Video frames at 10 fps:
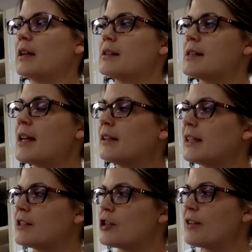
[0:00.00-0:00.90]

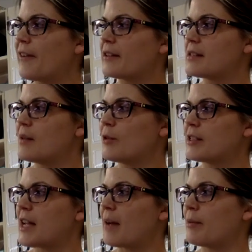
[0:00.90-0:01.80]
Suddenly, she felt someone
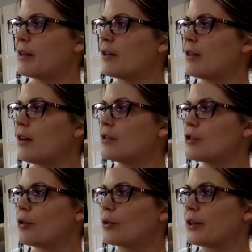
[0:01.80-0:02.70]
tapping her
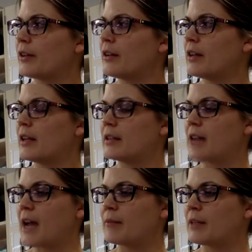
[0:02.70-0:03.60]
shoulder.
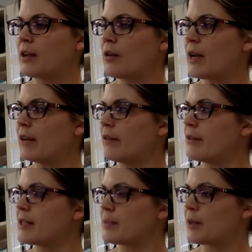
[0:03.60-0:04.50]
Time to go, Henry
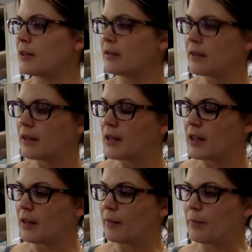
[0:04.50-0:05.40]
whispered.
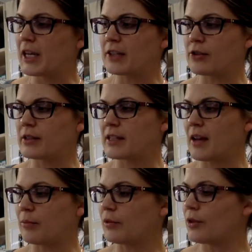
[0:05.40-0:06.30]
Beatrice
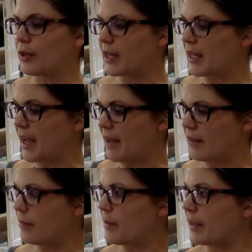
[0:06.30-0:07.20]
kept looking at
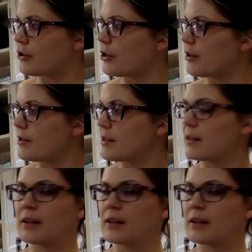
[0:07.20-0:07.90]
the pictures.